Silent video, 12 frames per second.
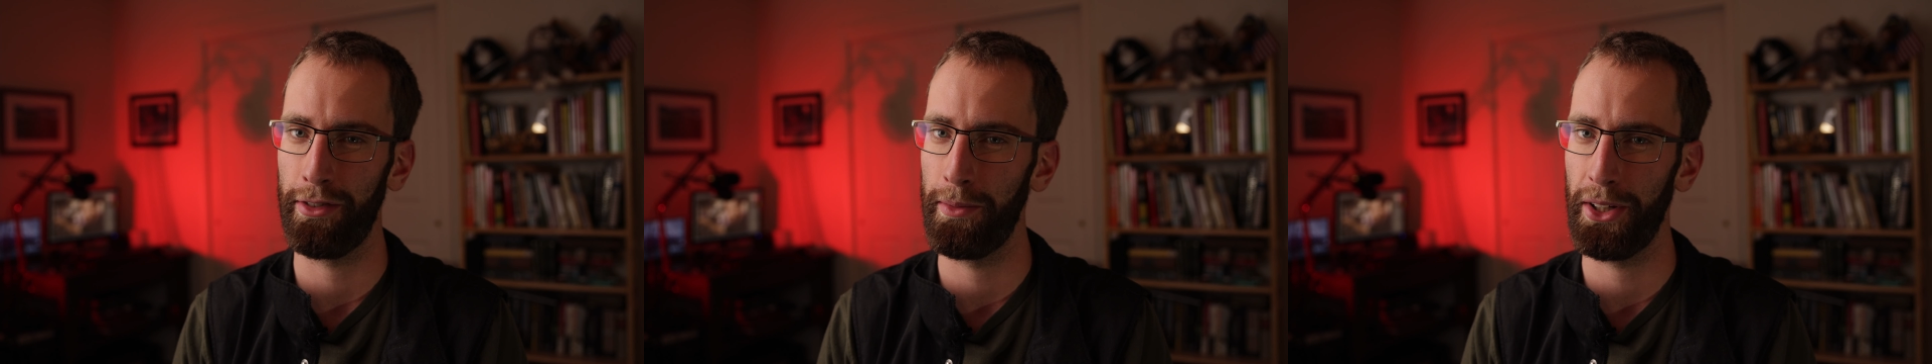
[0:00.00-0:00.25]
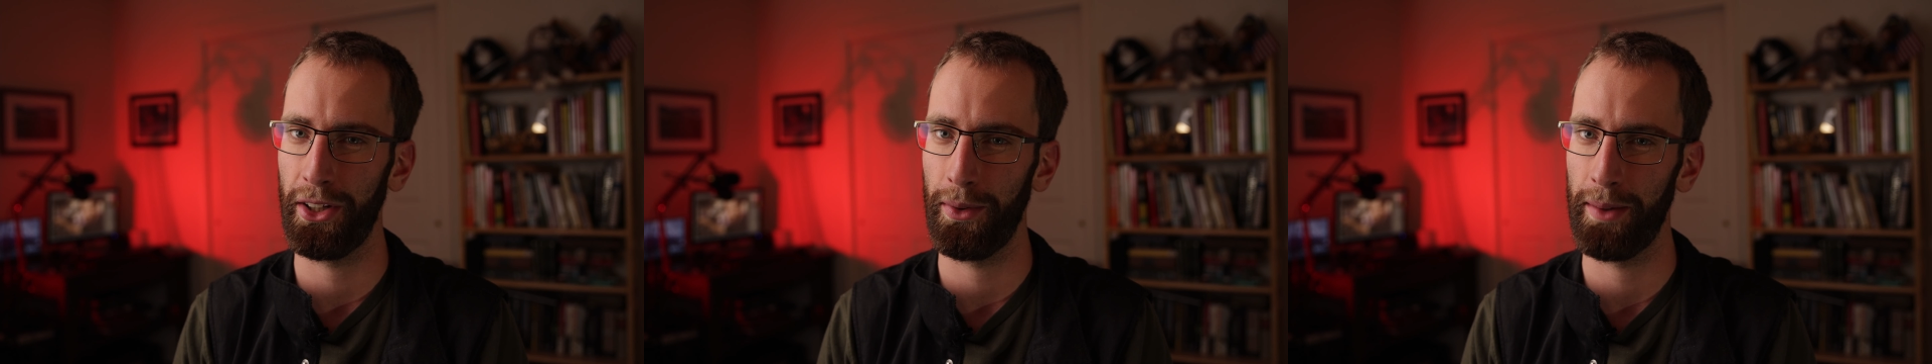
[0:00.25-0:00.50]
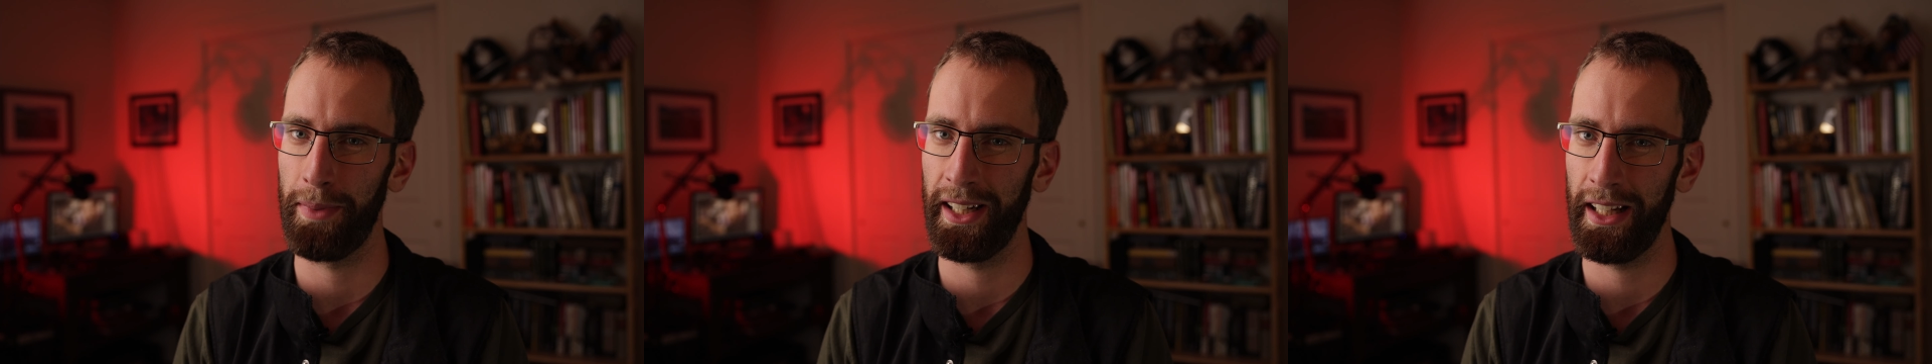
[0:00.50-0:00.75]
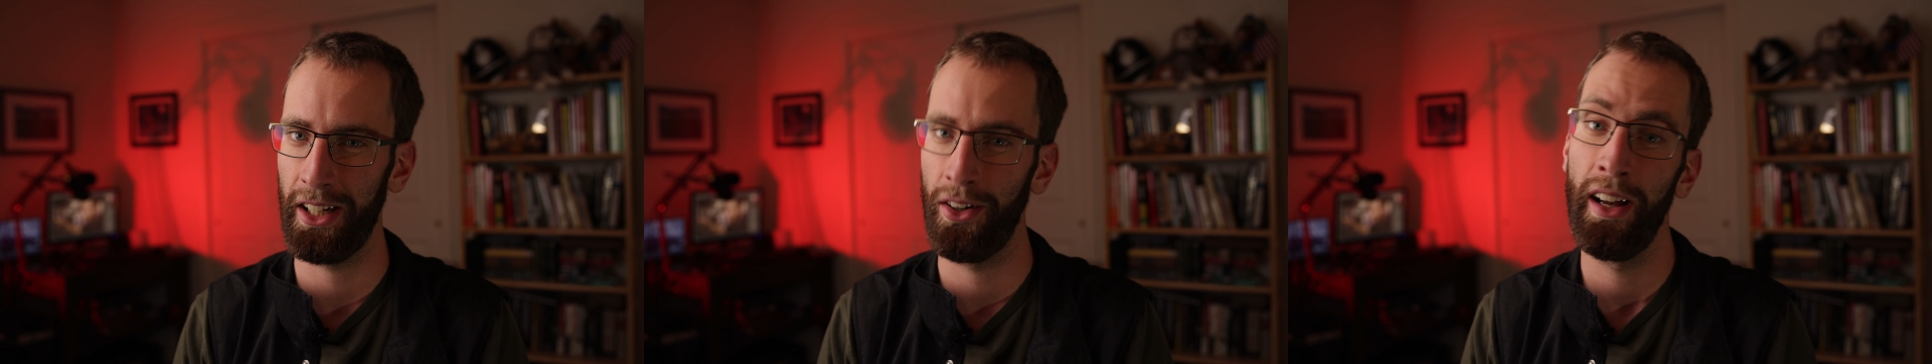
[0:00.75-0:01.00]
familiar with by
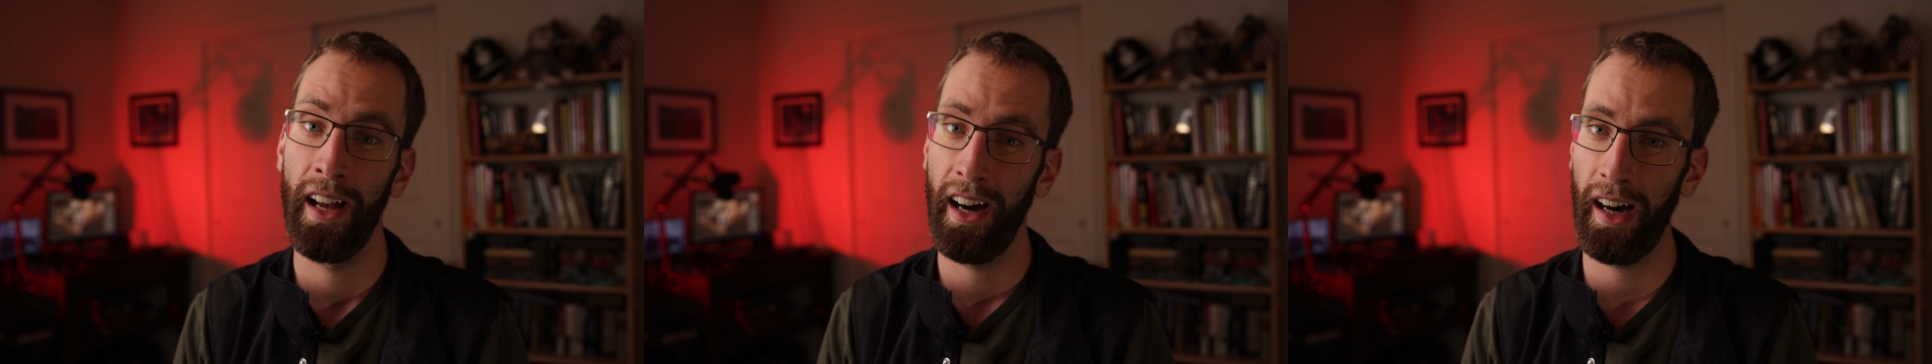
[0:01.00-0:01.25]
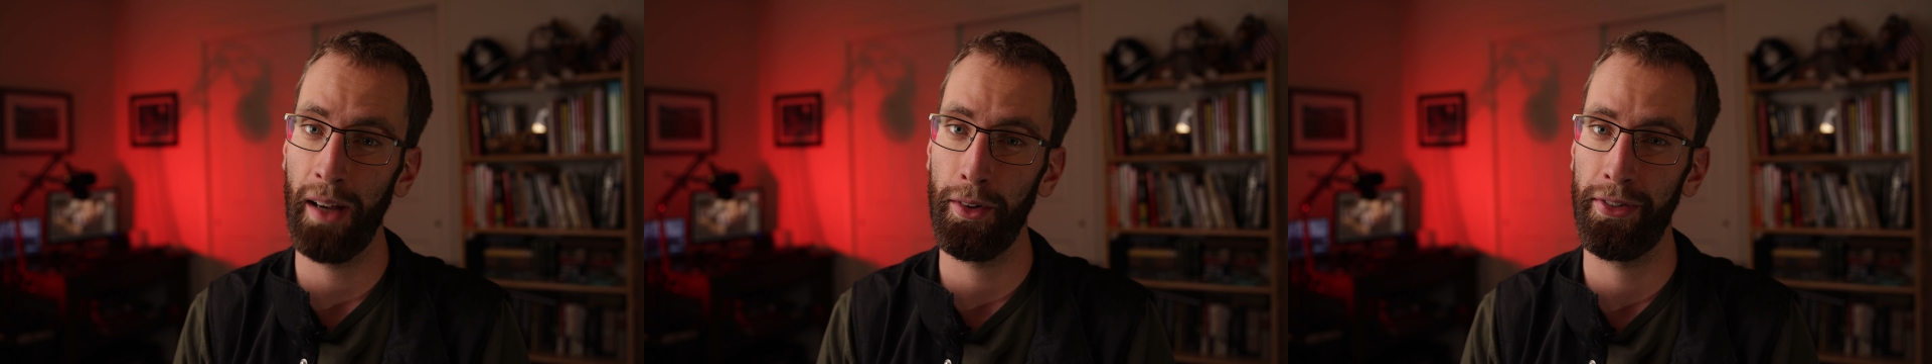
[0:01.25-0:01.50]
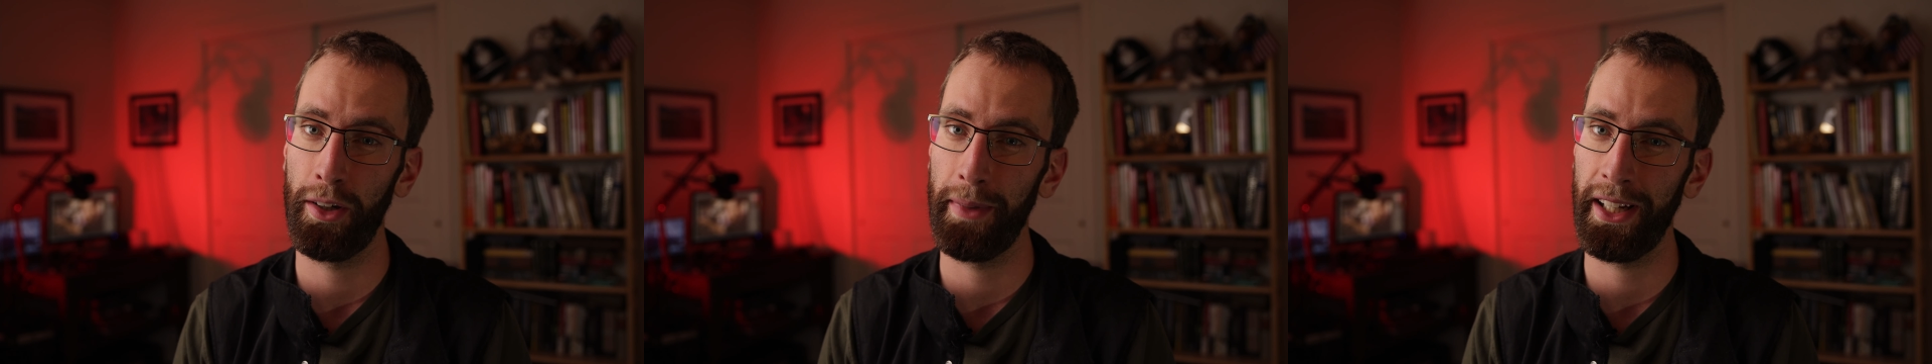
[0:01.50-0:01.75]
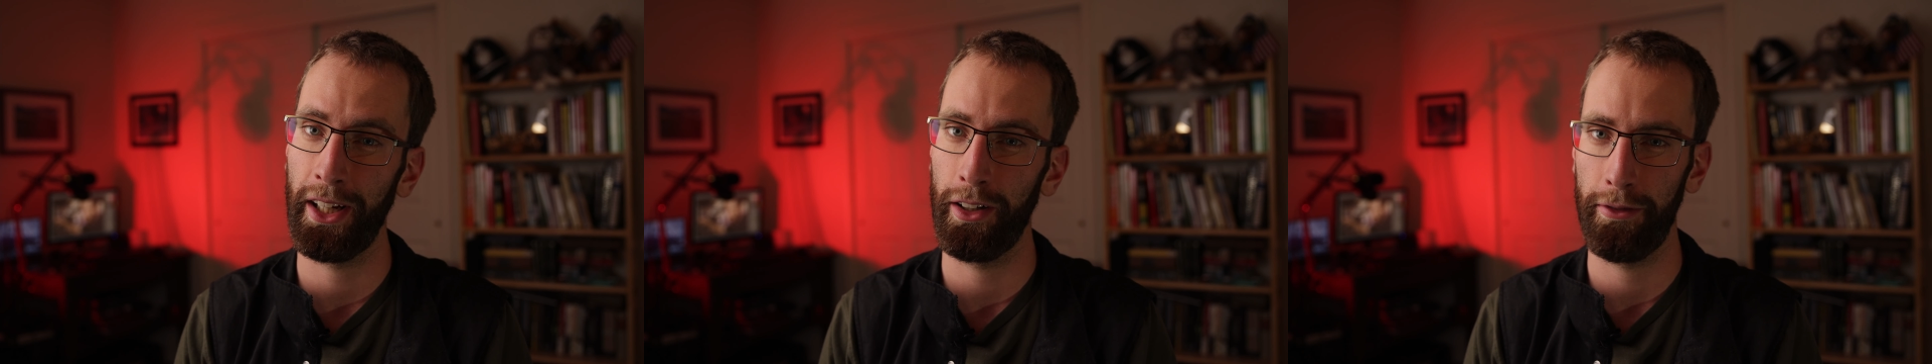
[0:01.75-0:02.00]
now, I'm a filmmaker